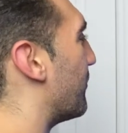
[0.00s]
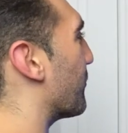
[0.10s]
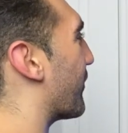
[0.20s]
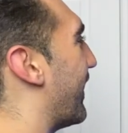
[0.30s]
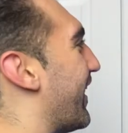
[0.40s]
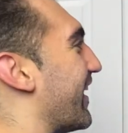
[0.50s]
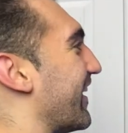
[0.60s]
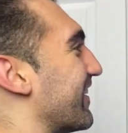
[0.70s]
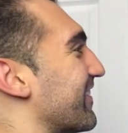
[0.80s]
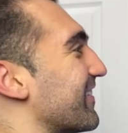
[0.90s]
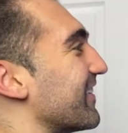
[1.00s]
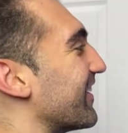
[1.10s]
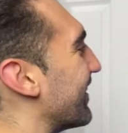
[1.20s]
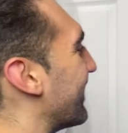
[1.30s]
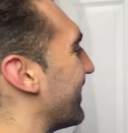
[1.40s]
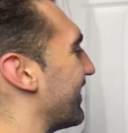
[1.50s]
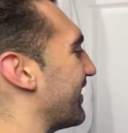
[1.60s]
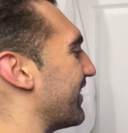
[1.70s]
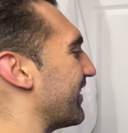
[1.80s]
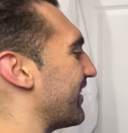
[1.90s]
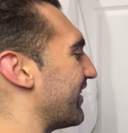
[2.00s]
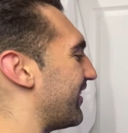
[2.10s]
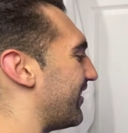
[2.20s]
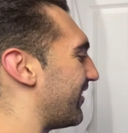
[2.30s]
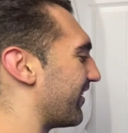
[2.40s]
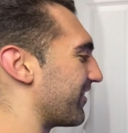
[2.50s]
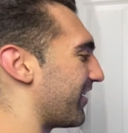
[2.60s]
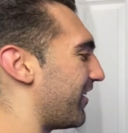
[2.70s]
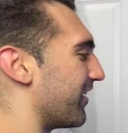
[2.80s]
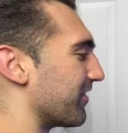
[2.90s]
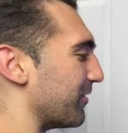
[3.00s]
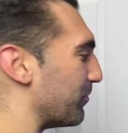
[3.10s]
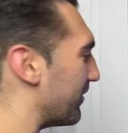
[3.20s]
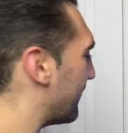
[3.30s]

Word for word: All right. Oh, that's awesome.